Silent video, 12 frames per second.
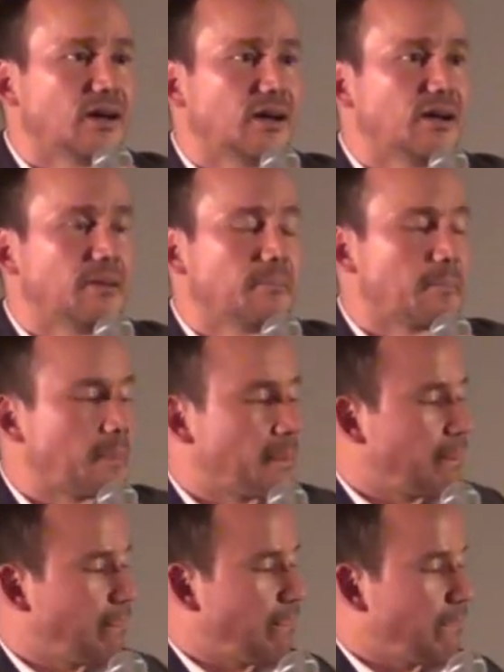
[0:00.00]
Um,
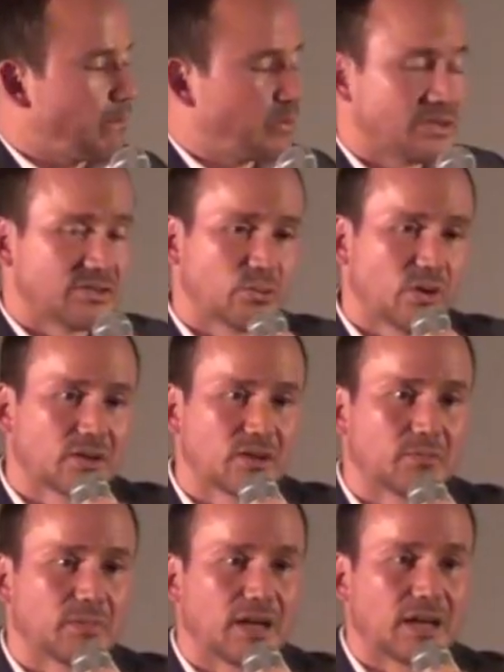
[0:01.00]
please
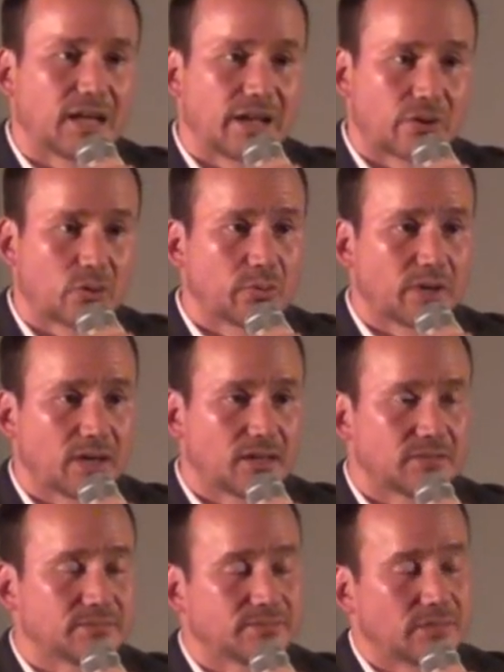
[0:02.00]
welcome La
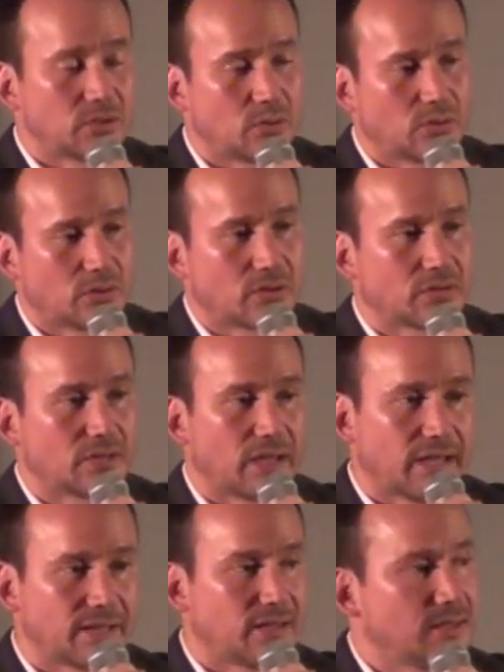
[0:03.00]
Rubia, or
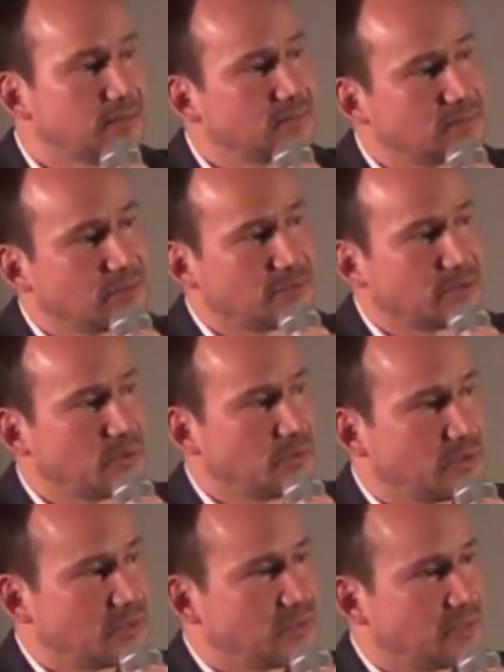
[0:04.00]
Hannah, if
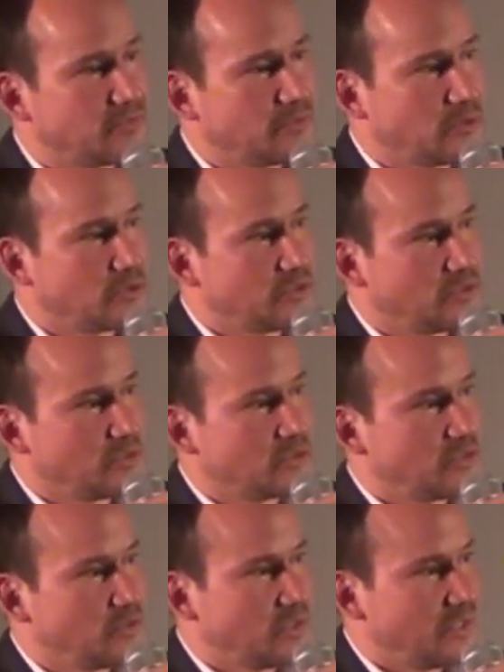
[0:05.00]
you want, for
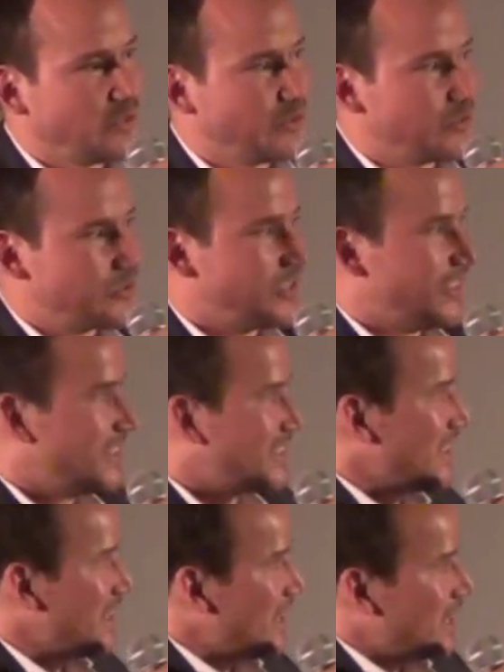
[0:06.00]
those of you that know who she
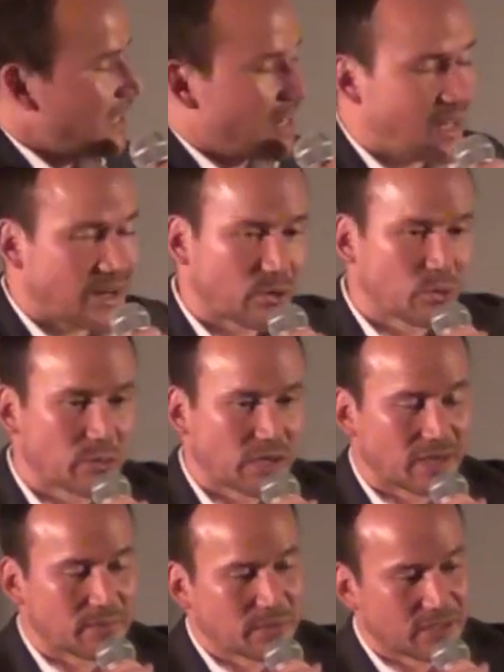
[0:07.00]
is, La
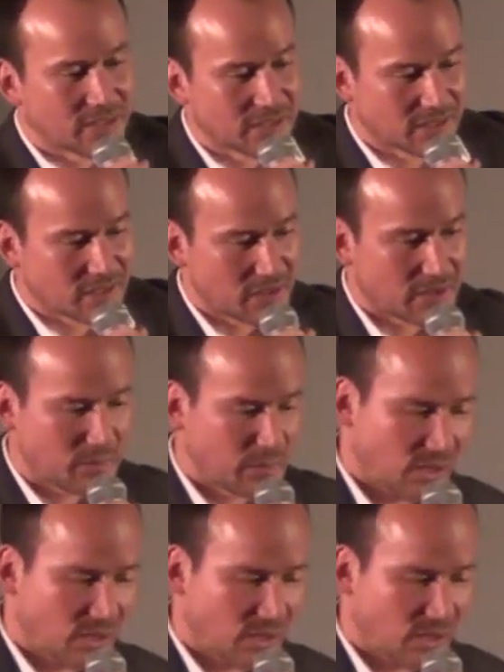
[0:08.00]
Rubia, meaning the